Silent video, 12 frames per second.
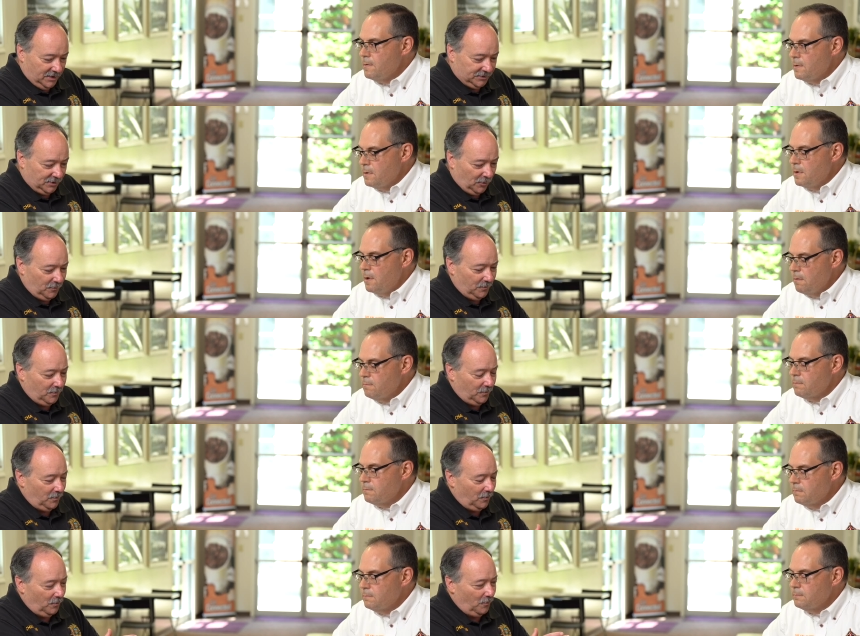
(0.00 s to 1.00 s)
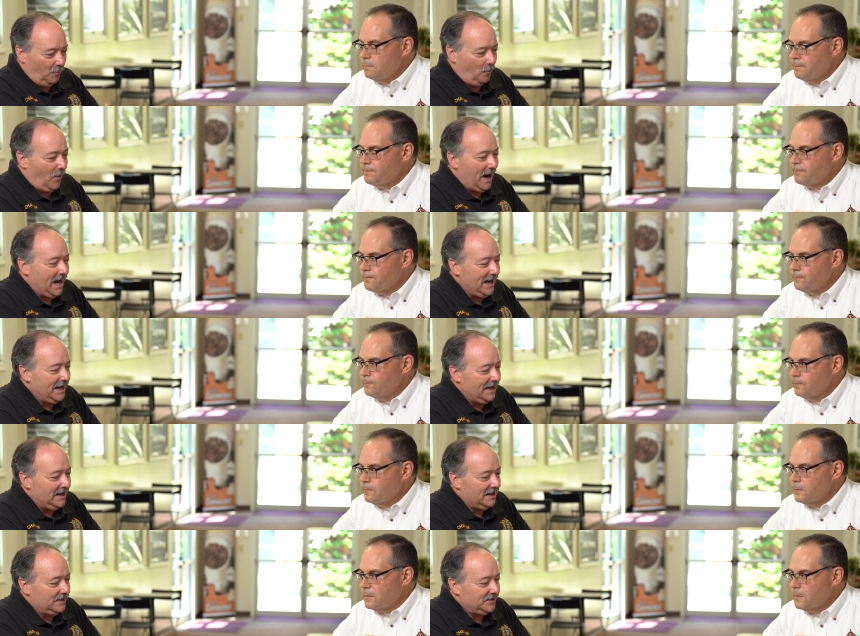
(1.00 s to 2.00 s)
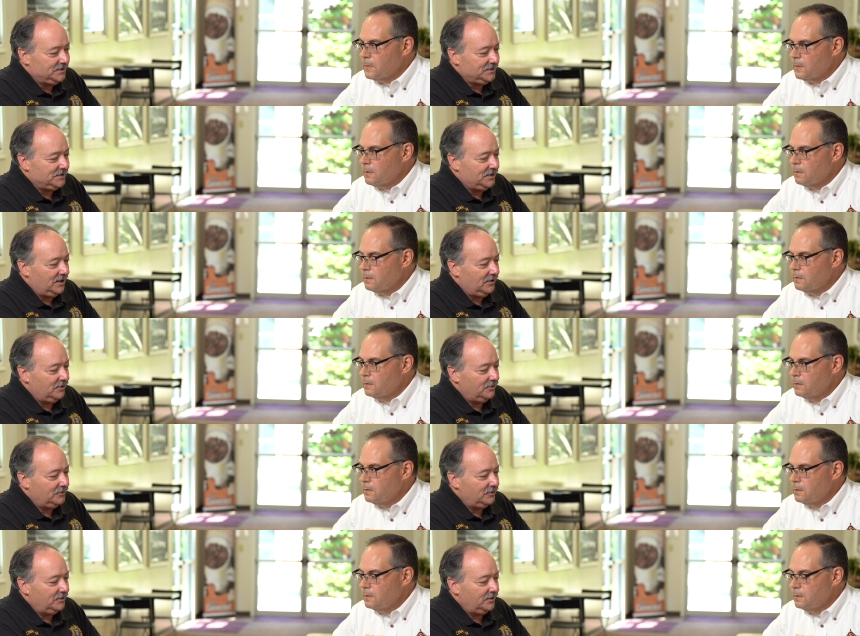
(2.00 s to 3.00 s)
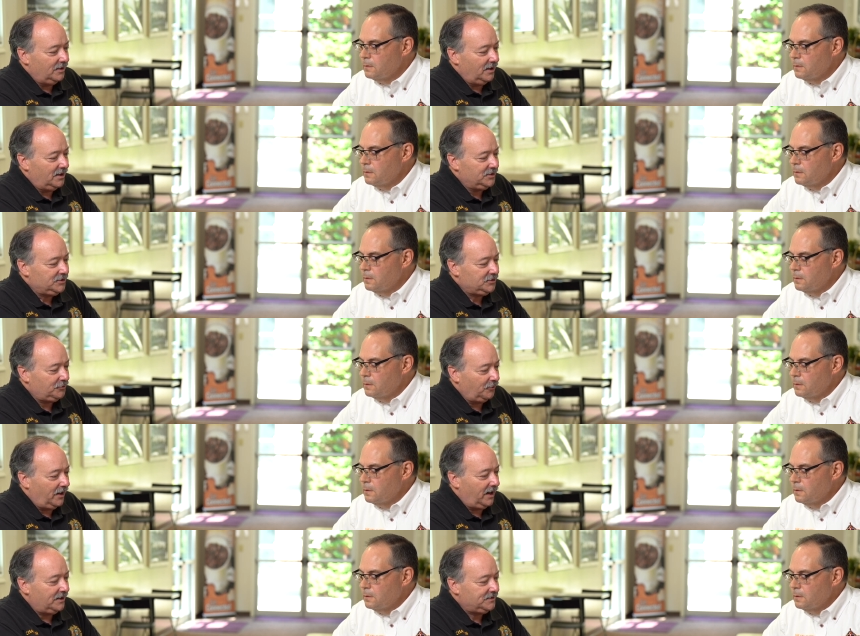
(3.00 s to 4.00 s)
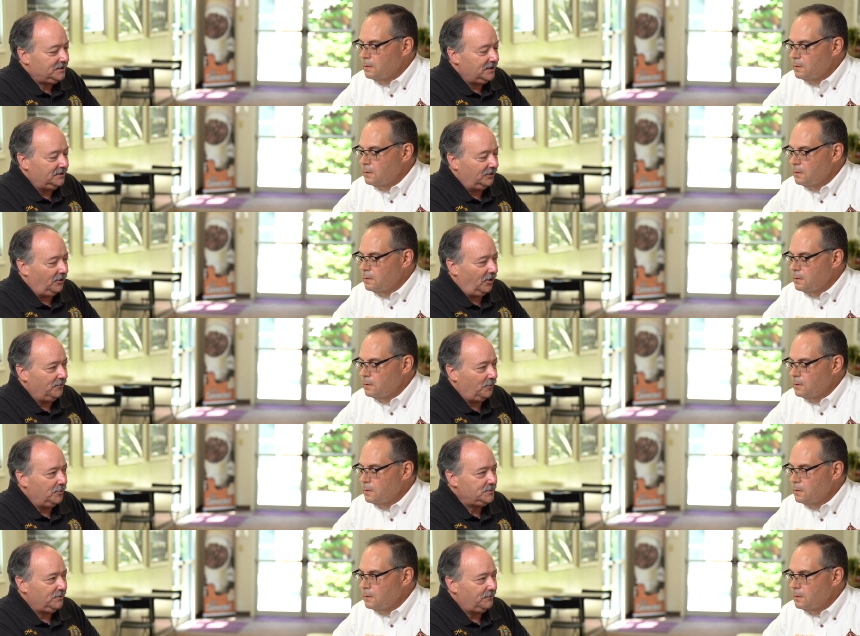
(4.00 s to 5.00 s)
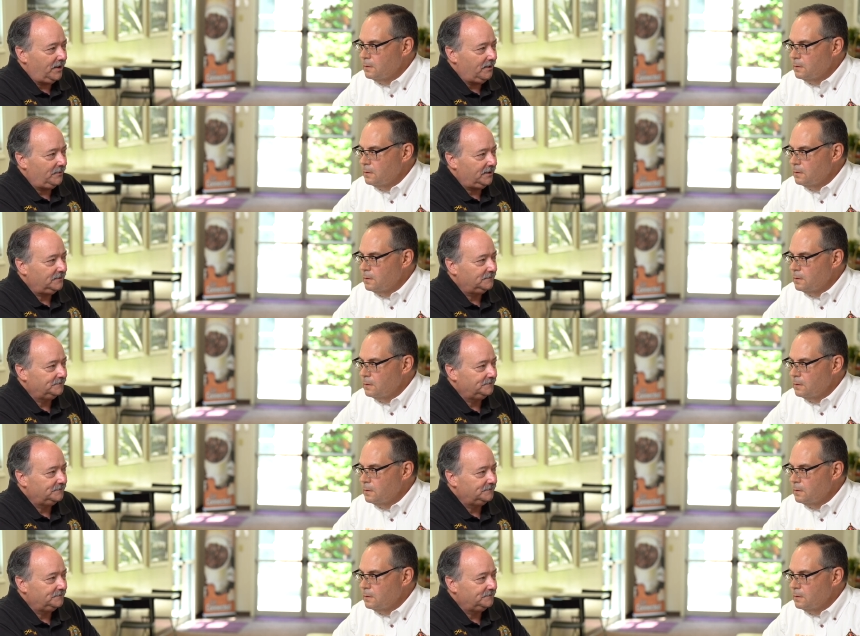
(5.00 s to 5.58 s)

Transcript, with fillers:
Speaker 1: So, yeah. why is there a stress in the law enforcement family?